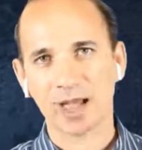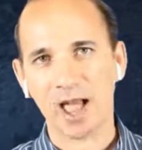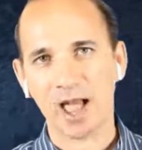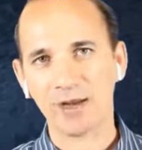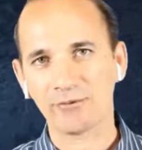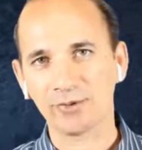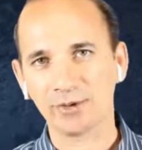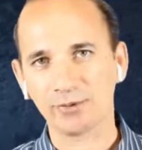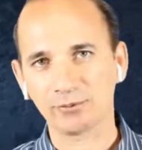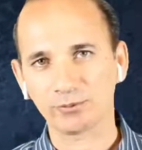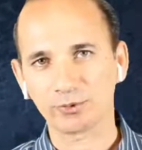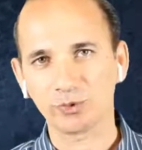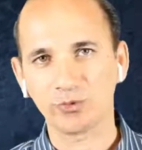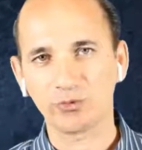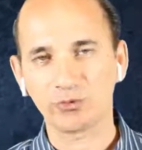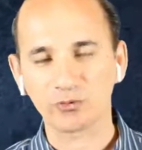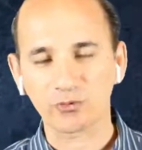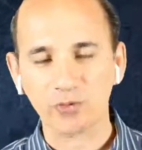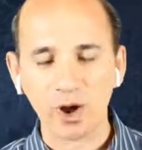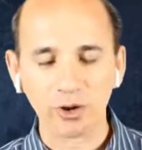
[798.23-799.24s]
have them
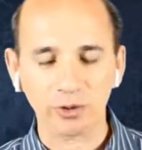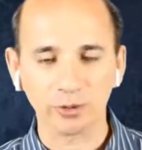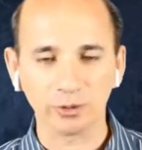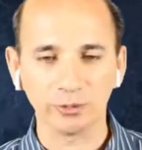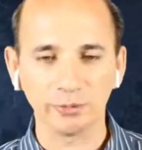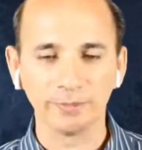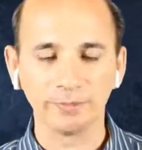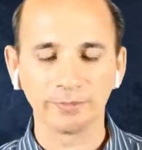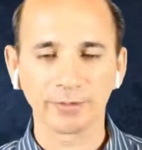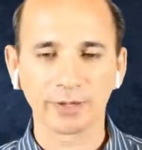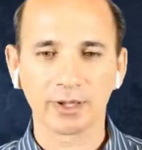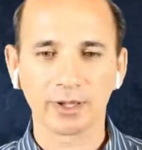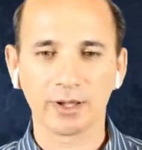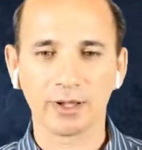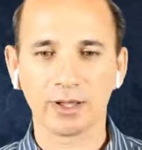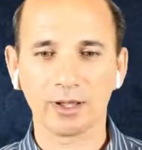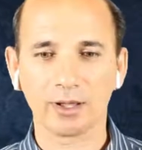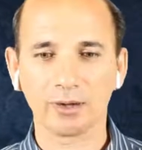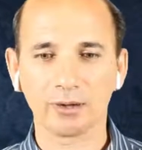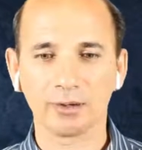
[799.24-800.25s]
to follow
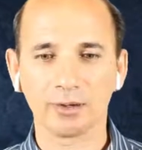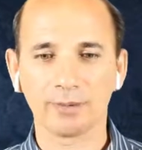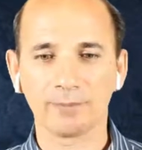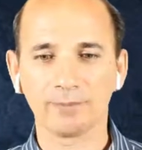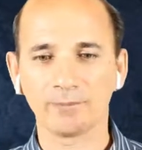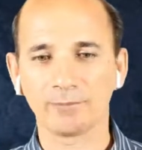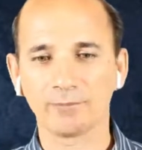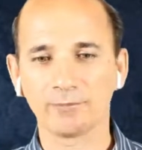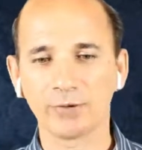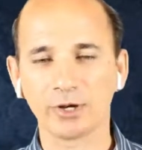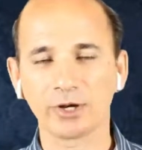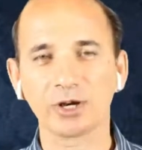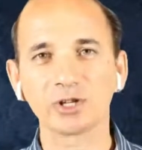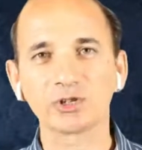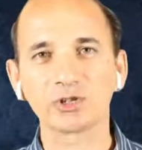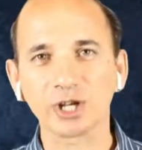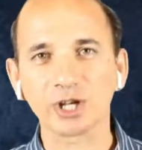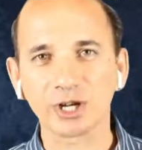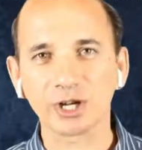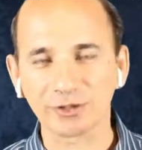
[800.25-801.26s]
when
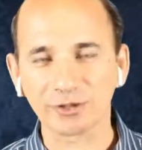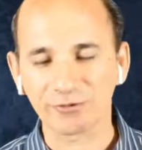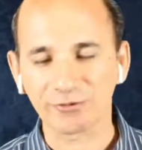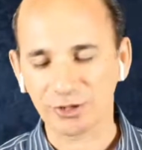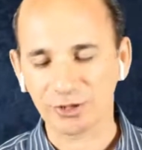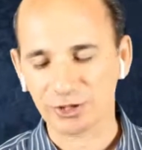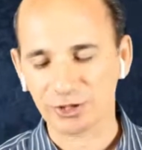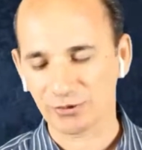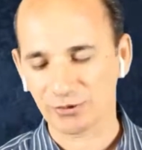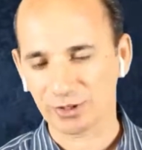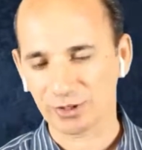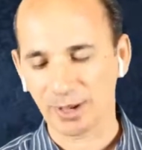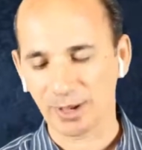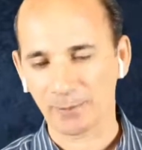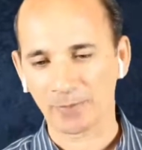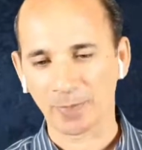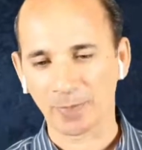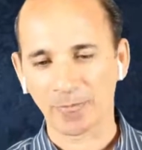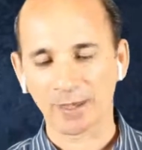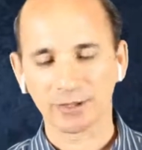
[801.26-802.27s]
I share the vision with
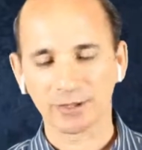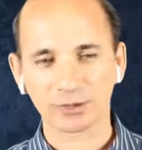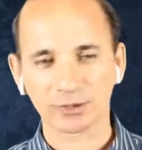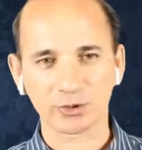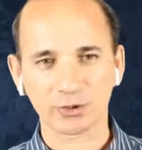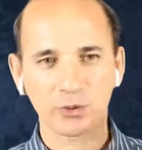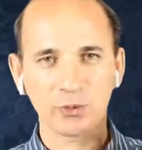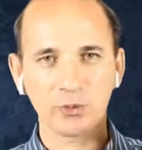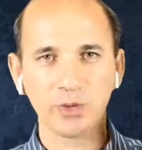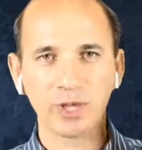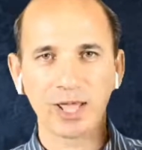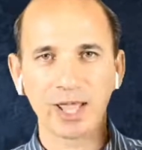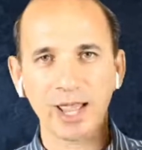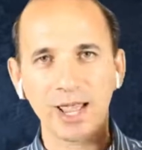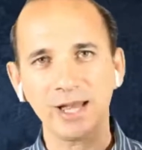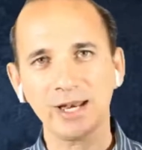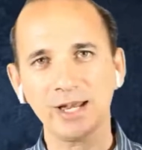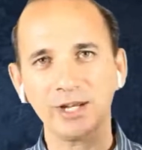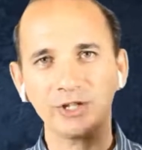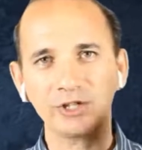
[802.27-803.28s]
them. So
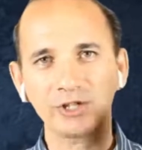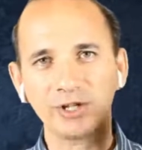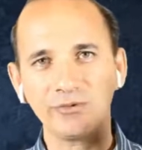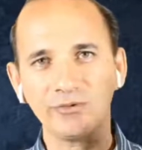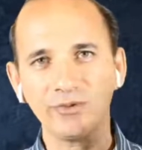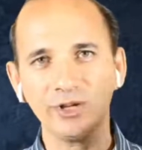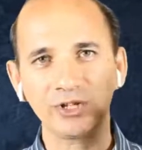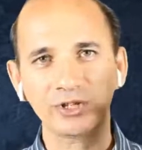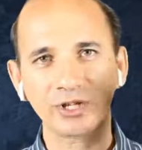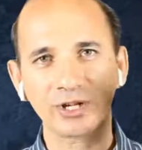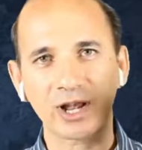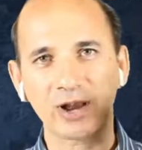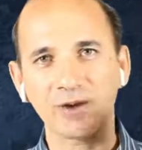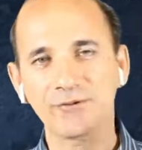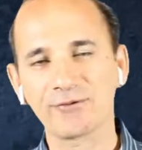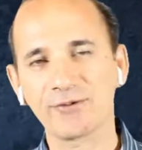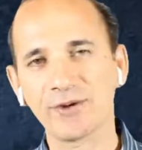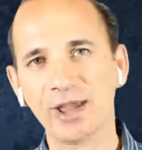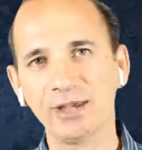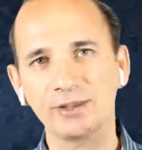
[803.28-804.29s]
energy, vision,
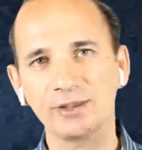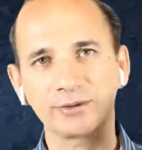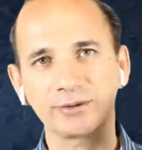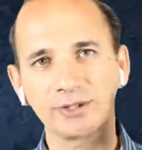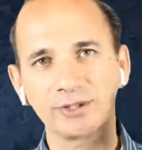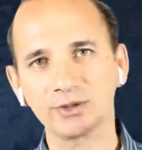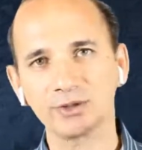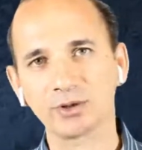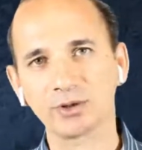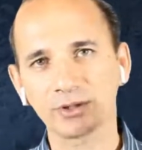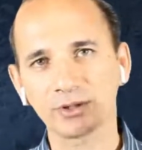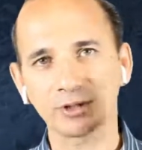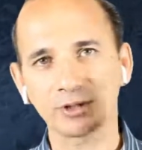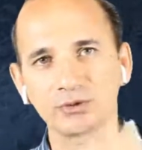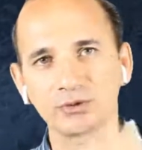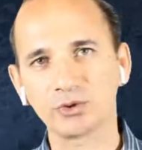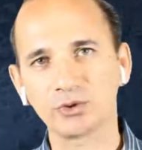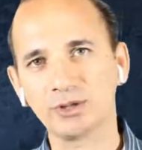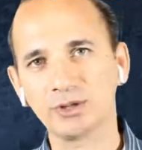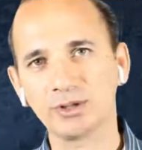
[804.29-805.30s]
and faith, these are the
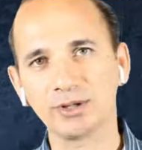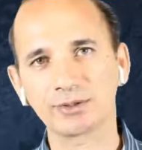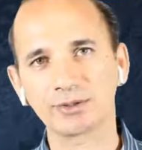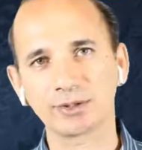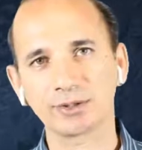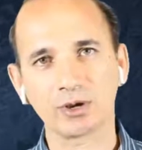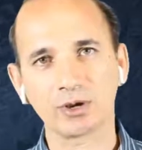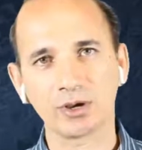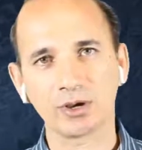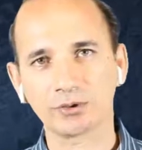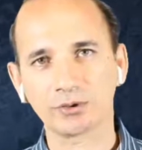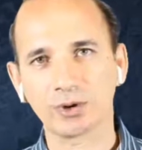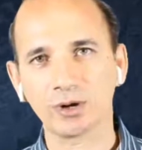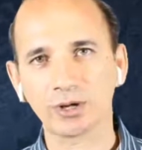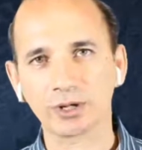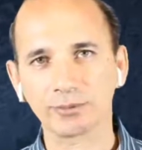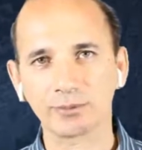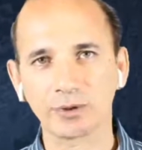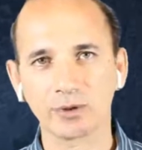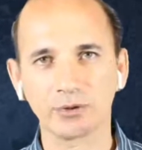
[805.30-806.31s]
three things that I
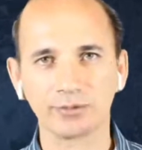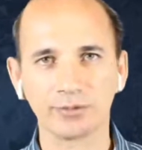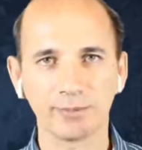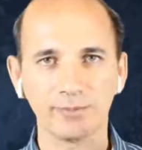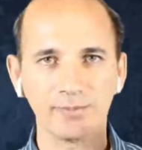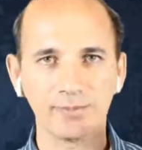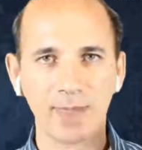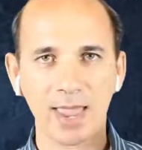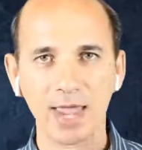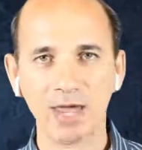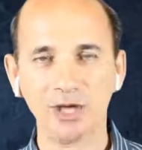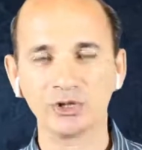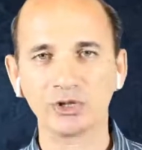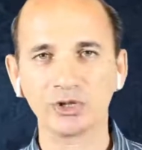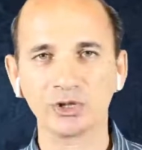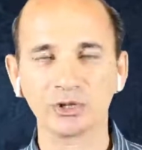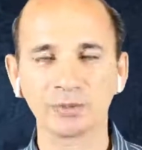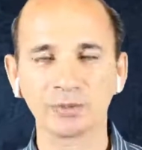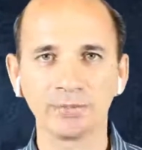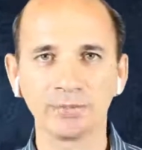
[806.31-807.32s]
talk about, the
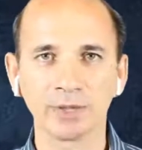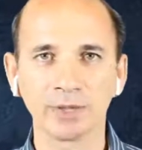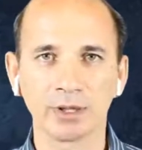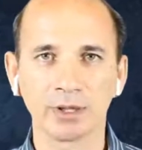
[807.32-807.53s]
major